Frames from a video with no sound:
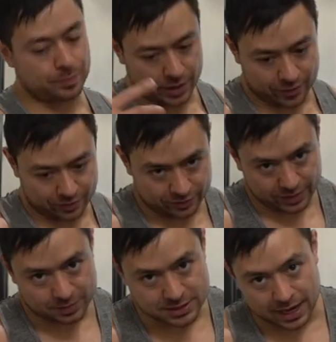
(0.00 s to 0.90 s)
but on the
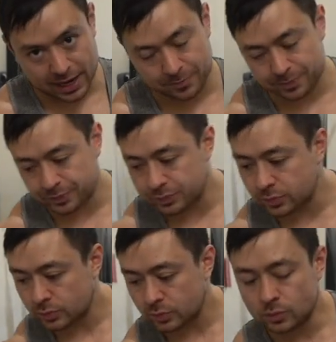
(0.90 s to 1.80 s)
flip side,
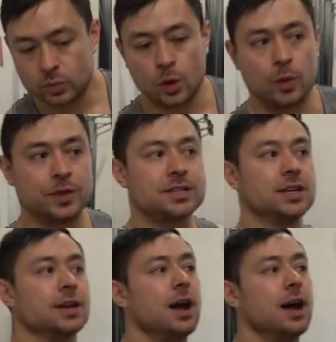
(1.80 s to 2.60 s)
what this can